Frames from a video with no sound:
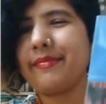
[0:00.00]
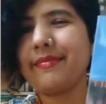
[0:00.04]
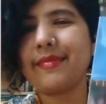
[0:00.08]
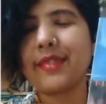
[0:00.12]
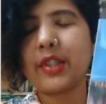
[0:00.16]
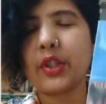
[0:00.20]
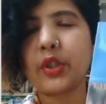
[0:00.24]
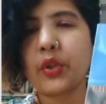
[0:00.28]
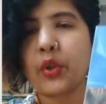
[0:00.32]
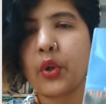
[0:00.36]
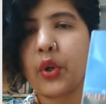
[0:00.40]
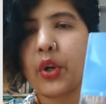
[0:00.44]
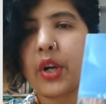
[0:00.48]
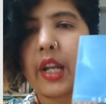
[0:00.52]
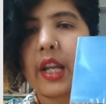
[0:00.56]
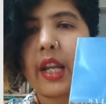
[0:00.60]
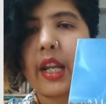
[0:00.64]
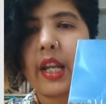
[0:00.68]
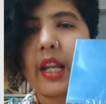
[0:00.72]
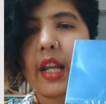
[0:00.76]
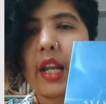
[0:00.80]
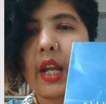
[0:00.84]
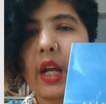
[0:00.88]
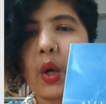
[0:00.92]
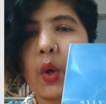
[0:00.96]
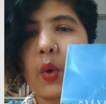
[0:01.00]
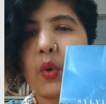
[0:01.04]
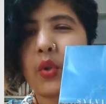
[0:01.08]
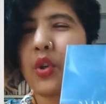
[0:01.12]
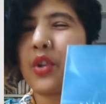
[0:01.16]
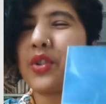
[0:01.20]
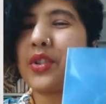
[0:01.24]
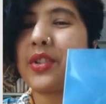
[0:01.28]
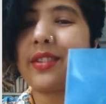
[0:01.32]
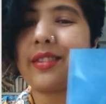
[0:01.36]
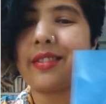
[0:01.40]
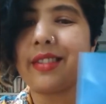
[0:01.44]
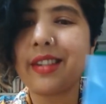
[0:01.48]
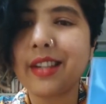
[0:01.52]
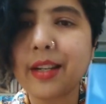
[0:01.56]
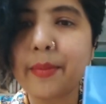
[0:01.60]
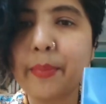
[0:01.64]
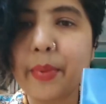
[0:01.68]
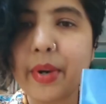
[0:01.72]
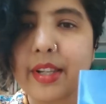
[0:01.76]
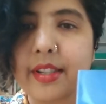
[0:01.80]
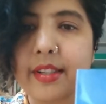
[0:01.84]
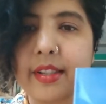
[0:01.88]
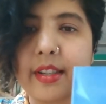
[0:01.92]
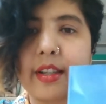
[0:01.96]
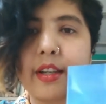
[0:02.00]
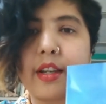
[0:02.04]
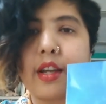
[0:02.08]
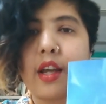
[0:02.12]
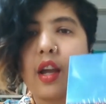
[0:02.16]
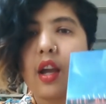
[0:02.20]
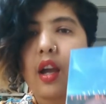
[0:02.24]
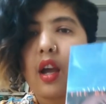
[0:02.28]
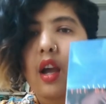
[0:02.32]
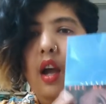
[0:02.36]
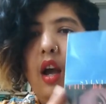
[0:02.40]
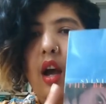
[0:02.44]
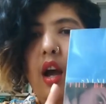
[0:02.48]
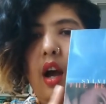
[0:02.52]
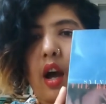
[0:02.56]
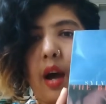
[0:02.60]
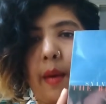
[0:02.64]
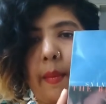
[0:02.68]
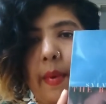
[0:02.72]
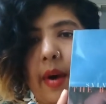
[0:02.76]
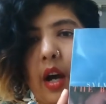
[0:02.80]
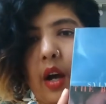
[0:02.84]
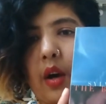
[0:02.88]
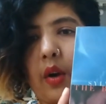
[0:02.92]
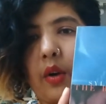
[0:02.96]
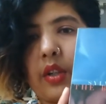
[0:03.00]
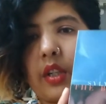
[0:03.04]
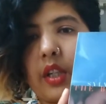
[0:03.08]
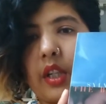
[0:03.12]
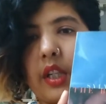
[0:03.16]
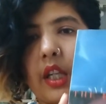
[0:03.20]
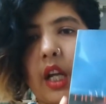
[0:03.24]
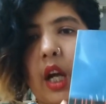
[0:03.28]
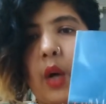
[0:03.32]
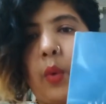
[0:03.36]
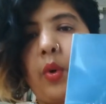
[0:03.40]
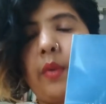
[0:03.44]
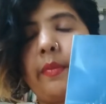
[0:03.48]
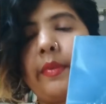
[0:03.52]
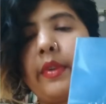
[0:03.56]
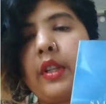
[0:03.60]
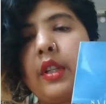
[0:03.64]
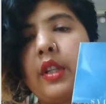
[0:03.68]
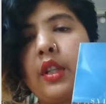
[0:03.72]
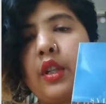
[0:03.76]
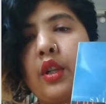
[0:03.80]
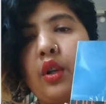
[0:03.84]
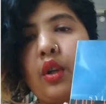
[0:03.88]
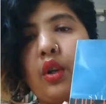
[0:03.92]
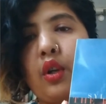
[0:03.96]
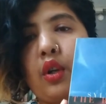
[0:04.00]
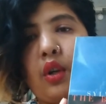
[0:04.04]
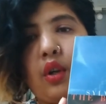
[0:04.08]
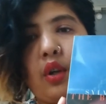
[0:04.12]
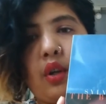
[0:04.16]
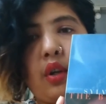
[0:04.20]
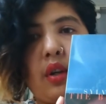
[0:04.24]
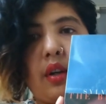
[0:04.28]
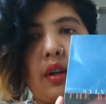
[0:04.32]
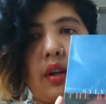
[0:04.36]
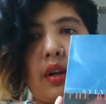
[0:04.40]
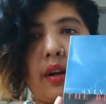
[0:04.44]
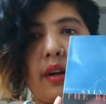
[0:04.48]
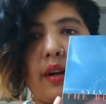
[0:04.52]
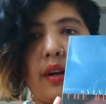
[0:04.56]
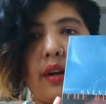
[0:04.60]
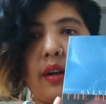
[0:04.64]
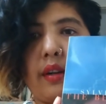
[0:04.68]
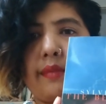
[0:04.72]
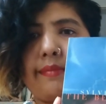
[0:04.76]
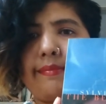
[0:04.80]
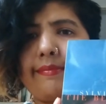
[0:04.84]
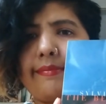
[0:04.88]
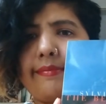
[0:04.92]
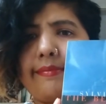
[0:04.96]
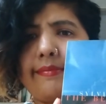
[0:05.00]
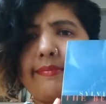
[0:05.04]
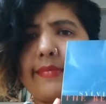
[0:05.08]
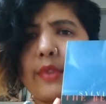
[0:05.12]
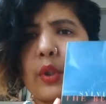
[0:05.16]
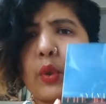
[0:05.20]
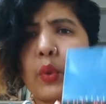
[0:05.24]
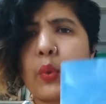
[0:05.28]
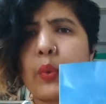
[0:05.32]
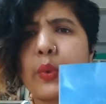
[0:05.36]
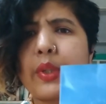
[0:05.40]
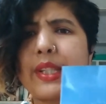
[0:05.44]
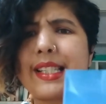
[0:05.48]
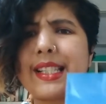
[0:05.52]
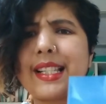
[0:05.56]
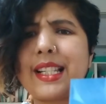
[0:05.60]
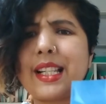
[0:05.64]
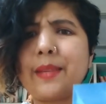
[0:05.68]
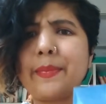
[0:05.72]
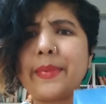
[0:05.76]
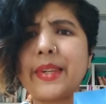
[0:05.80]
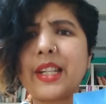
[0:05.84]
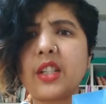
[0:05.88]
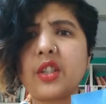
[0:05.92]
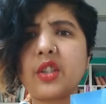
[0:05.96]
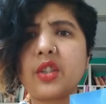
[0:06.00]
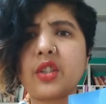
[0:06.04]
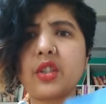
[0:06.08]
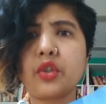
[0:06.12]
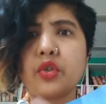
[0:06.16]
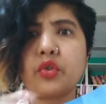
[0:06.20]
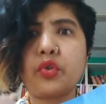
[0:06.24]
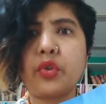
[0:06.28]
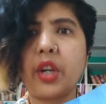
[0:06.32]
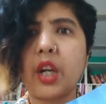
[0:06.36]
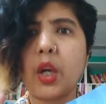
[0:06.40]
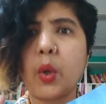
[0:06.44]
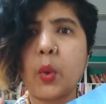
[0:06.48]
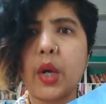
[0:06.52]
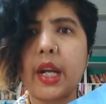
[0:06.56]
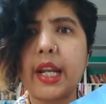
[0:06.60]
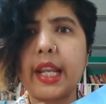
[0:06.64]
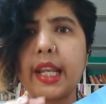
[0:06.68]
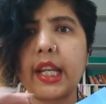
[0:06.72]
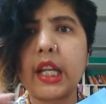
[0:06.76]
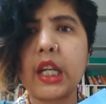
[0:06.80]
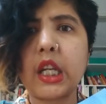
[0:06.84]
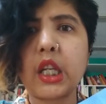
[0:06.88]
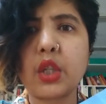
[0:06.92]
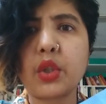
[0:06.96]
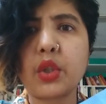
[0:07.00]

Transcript: story, also really depressing, about a young woman who's a bit, trigger warning,